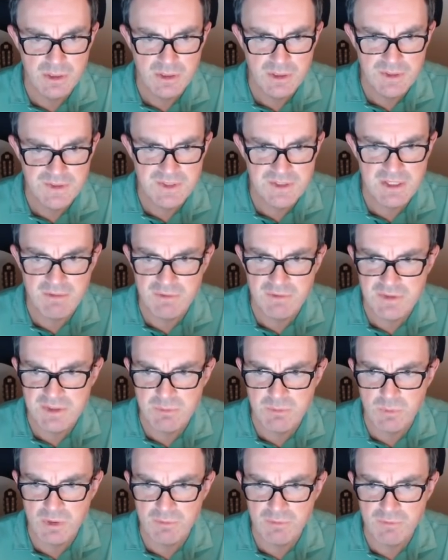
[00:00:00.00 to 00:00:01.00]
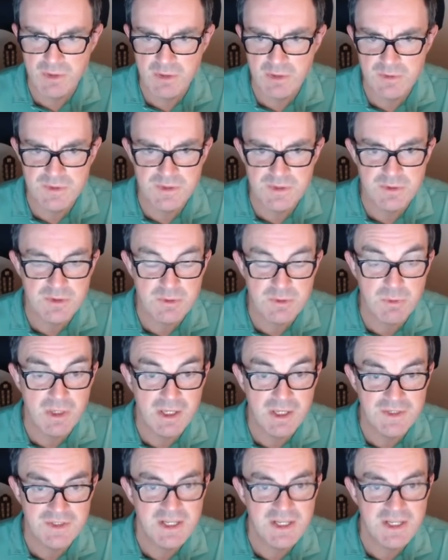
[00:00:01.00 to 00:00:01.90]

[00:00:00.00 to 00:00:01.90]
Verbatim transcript: sevens in one of those two squares.